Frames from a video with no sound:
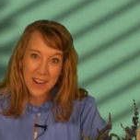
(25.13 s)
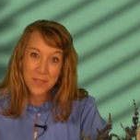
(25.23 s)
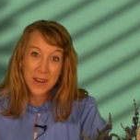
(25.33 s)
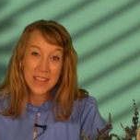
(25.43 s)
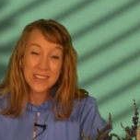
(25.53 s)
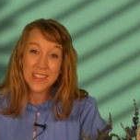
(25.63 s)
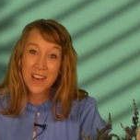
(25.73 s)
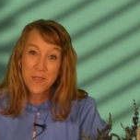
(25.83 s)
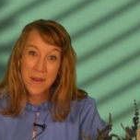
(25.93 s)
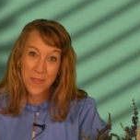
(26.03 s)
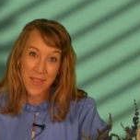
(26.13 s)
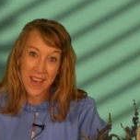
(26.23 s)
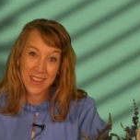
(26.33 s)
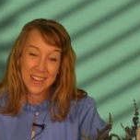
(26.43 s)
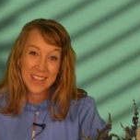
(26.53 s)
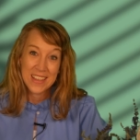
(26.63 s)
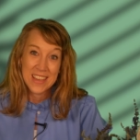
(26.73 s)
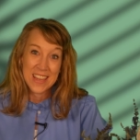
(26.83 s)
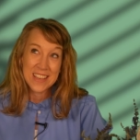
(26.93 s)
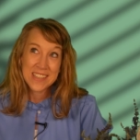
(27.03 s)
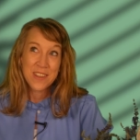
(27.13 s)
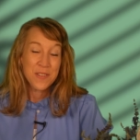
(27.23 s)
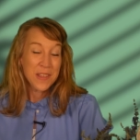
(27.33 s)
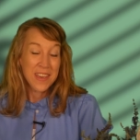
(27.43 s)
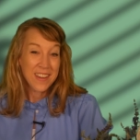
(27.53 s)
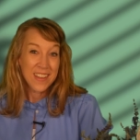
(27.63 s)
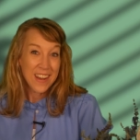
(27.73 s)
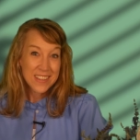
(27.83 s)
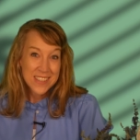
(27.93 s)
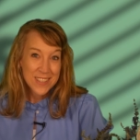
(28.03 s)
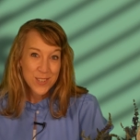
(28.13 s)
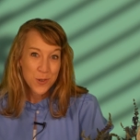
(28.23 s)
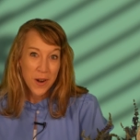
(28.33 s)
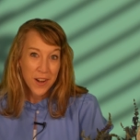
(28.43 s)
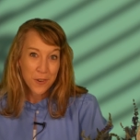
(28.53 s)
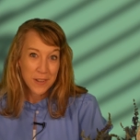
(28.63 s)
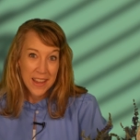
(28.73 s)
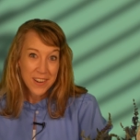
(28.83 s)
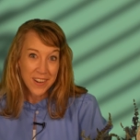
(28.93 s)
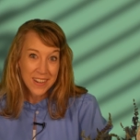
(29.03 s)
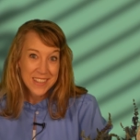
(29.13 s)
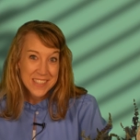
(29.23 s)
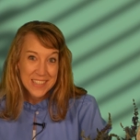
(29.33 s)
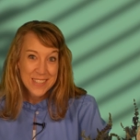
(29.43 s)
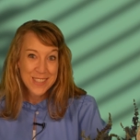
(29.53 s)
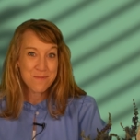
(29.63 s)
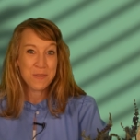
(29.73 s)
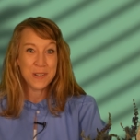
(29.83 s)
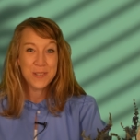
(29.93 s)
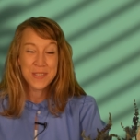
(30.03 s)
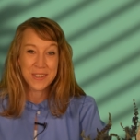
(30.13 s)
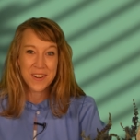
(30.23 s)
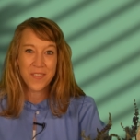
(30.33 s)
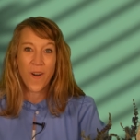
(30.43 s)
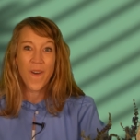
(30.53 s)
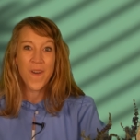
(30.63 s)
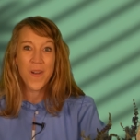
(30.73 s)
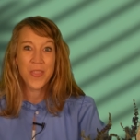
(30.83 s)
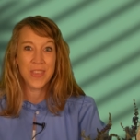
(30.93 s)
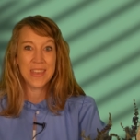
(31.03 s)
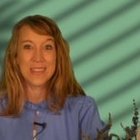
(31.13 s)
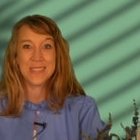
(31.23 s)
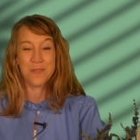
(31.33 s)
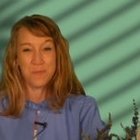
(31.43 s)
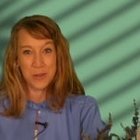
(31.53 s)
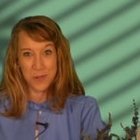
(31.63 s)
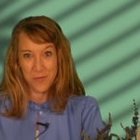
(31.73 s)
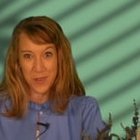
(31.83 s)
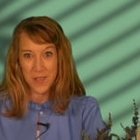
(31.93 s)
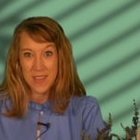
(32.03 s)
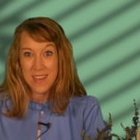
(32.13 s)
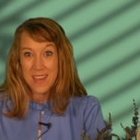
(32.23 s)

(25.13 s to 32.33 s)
And what I love about that is I feel like it connects us to our Creator because He is the producer of all things beautiful.